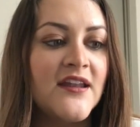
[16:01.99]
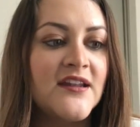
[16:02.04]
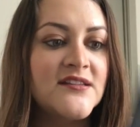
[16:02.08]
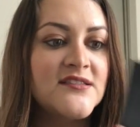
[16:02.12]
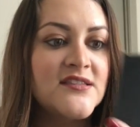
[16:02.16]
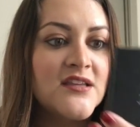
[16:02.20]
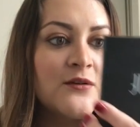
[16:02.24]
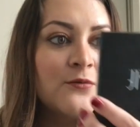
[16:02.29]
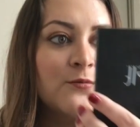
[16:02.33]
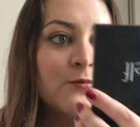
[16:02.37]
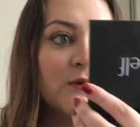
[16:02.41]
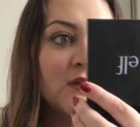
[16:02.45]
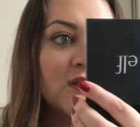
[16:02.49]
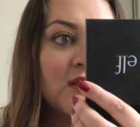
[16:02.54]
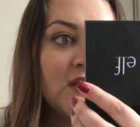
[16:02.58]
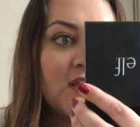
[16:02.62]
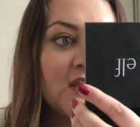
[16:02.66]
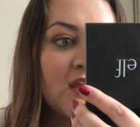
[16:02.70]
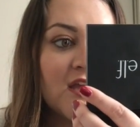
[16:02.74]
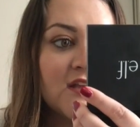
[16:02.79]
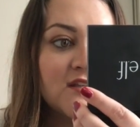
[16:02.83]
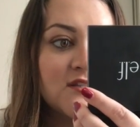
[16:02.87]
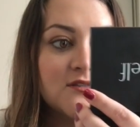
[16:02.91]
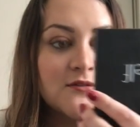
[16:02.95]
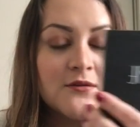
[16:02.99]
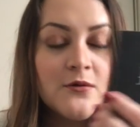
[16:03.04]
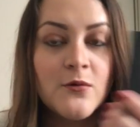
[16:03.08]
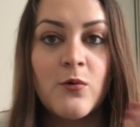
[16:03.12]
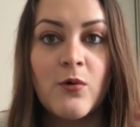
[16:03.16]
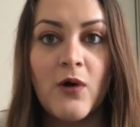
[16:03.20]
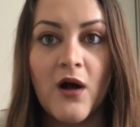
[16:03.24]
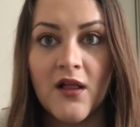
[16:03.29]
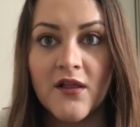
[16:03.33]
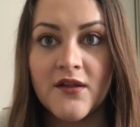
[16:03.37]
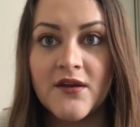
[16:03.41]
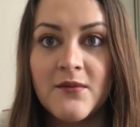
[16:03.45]
and it's a really nice
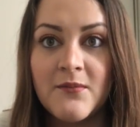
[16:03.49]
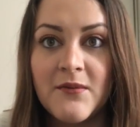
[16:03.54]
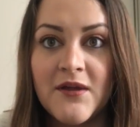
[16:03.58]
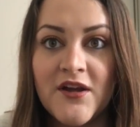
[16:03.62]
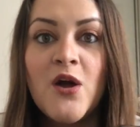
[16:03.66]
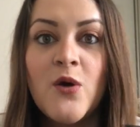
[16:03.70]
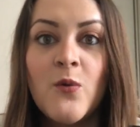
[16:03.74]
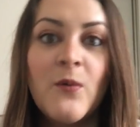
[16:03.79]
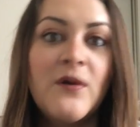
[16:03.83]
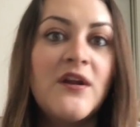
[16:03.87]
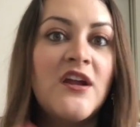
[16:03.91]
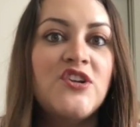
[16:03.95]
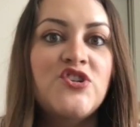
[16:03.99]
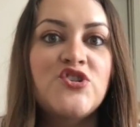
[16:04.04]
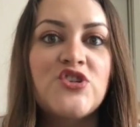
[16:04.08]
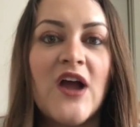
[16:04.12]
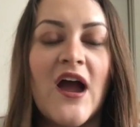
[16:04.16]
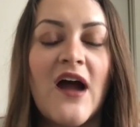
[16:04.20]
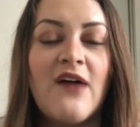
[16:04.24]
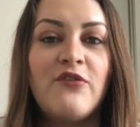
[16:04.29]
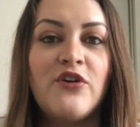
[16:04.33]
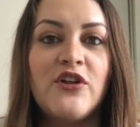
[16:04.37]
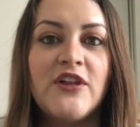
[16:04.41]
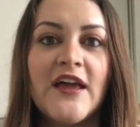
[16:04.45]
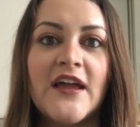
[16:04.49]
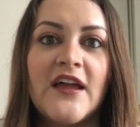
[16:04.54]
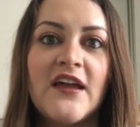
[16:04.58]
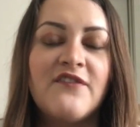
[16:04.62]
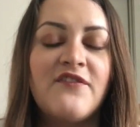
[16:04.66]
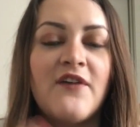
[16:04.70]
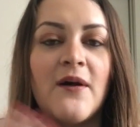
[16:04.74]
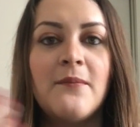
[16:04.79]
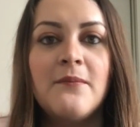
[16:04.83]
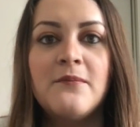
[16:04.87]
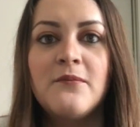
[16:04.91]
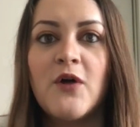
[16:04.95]
quality mirror. When I travel, like
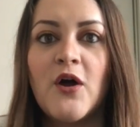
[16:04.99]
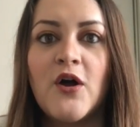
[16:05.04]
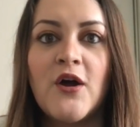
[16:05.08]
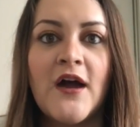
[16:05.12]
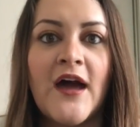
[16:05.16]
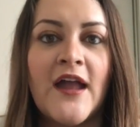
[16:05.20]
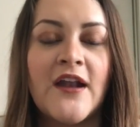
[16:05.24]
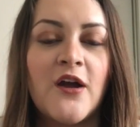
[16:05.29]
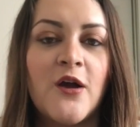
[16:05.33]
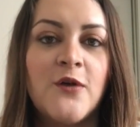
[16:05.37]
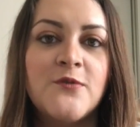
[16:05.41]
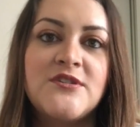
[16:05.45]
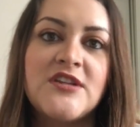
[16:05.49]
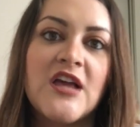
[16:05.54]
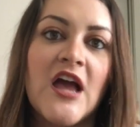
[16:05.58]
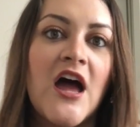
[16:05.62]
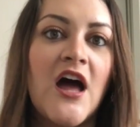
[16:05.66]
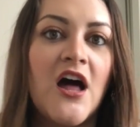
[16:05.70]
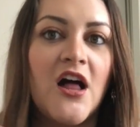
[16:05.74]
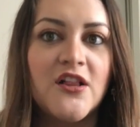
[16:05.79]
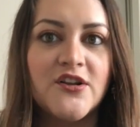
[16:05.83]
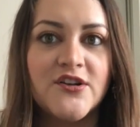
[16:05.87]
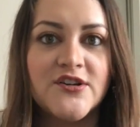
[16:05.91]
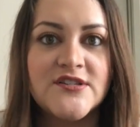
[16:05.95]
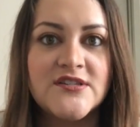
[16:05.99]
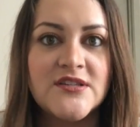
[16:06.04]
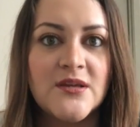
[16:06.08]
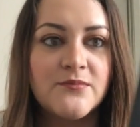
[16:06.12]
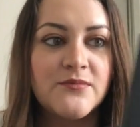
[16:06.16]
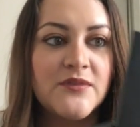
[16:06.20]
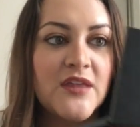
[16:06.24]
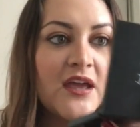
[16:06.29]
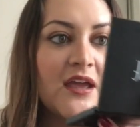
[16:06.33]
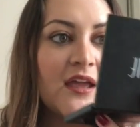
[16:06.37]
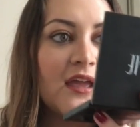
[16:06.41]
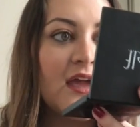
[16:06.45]
if I'm at a hotel or
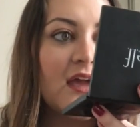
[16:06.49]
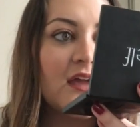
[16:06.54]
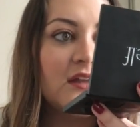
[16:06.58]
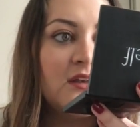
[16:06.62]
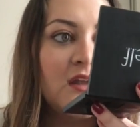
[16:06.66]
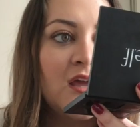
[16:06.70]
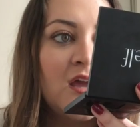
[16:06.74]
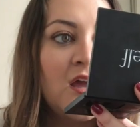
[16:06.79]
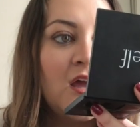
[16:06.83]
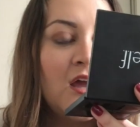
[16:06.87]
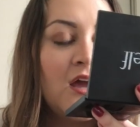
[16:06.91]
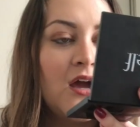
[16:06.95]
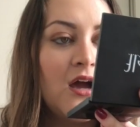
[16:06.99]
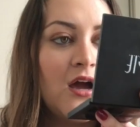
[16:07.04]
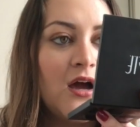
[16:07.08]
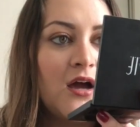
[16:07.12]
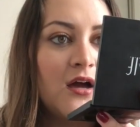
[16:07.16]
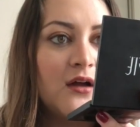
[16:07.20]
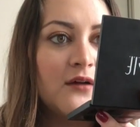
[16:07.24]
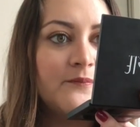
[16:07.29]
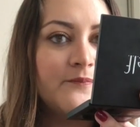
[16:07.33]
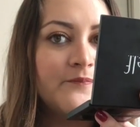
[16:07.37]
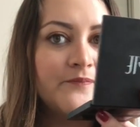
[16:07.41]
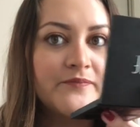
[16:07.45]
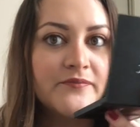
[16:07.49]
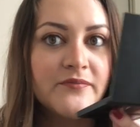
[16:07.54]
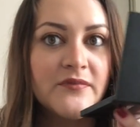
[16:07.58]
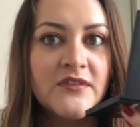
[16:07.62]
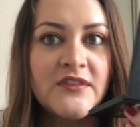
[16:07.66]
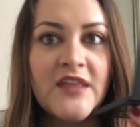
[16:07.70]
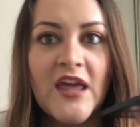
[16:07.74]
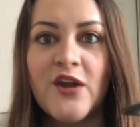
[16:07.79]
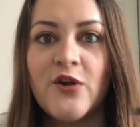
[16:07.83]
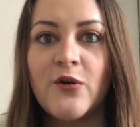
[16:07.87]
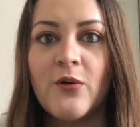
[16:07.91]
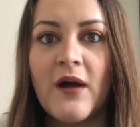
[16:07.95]
something and um,
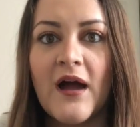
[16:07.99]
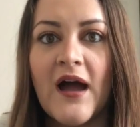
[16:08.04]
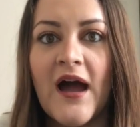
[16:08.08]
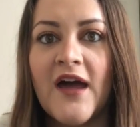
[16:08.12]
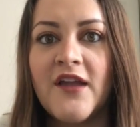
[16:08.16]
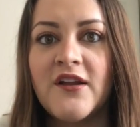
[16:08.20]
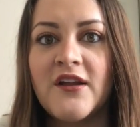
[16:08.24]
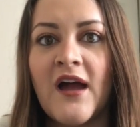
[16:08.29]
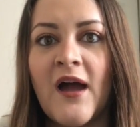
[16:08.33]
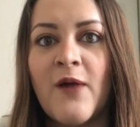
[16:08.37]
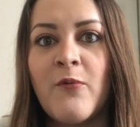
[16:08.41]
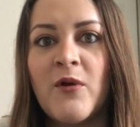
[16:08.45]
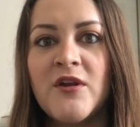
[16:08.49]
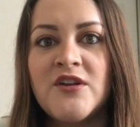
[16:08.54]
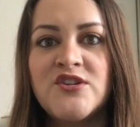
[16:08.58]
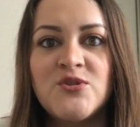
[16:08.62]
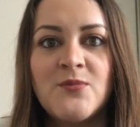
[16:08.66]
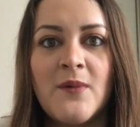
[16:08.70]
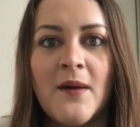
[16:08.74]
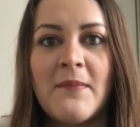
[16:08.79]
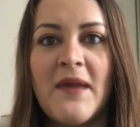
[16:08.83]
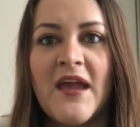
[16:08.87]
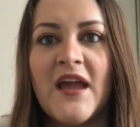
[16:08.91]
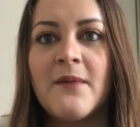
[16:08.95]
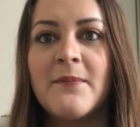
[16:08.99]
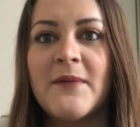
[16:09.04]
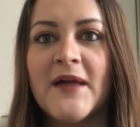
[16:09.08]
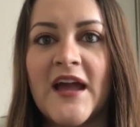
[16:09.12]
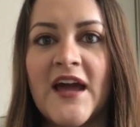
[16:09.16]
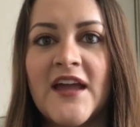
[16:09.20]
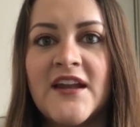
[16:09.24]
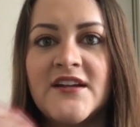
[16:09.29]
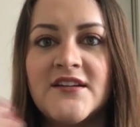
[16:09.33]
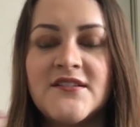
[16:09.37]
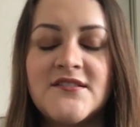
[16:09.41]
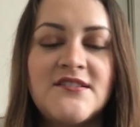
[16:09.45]
they don't, I, I want to do my makeup
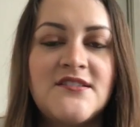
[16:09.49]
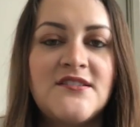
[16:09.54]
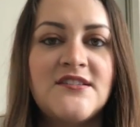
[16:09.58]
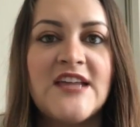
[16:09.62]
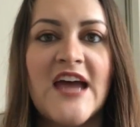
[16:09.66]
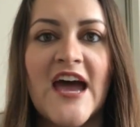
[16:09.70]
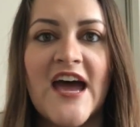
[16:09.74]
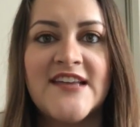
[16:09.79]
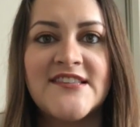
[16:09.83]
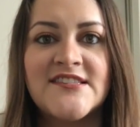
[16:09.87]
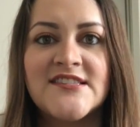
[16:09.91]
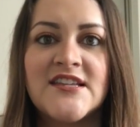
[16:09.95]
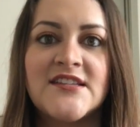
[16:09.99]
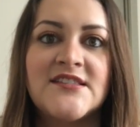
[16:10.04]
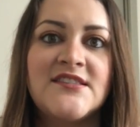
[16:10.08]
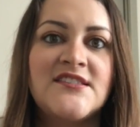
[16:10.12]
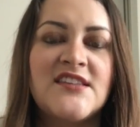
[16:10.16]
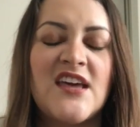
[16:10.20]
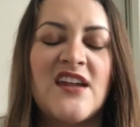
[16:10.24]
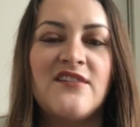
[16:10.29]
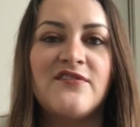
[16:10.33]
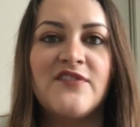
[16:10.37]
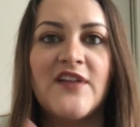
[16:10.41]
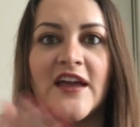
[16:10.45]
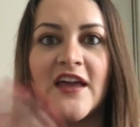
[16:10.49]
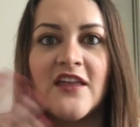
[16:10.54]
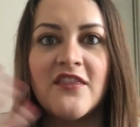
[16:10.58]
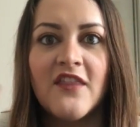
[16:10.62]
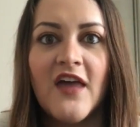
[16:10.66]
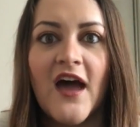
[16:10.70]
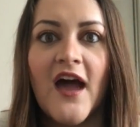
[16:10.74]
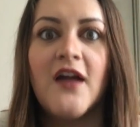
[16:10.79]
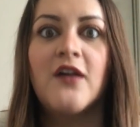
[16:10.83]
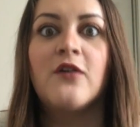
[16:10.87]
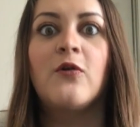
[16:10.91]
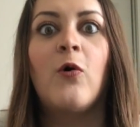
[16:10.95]
like at a desk instead of like
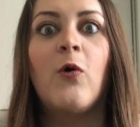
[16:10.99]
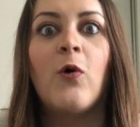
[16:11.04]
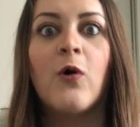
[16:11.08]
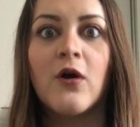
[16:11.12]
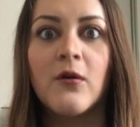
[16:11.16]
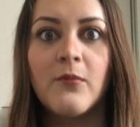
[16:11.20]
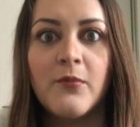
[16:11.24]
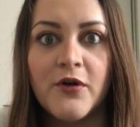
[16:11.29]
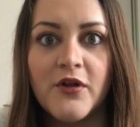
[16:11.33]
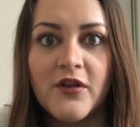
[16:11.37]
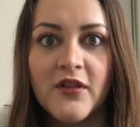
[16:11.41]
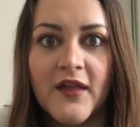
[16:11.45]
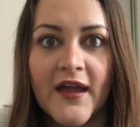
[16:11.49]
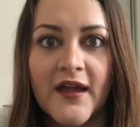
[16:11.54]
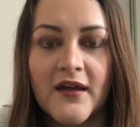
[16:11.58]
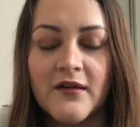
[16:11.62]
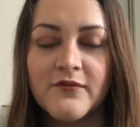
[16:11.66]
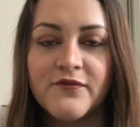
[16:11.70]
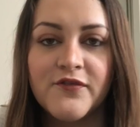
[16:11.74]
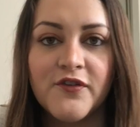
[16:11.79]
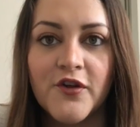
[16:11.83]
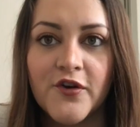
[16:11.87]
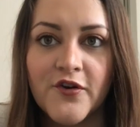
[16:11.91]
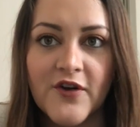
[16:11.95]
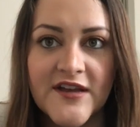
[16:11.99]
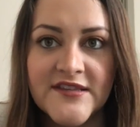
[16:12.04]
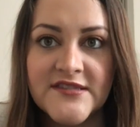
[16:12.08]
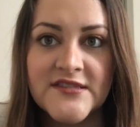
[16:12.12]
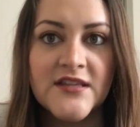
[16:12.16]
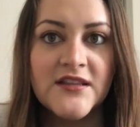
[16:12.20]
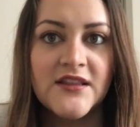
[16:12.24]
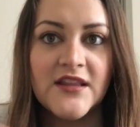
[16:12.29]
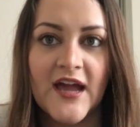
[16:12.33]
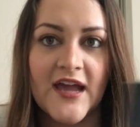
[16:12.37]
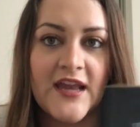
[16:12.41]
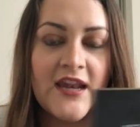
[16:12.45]
in that horrible like
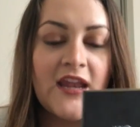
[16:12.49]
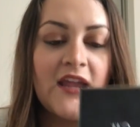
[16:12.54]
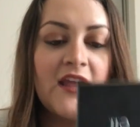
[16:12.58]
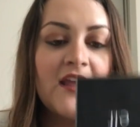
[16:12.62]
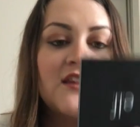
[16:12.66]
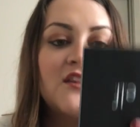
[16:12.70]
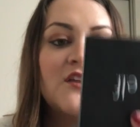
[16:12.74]
fluorescent lighting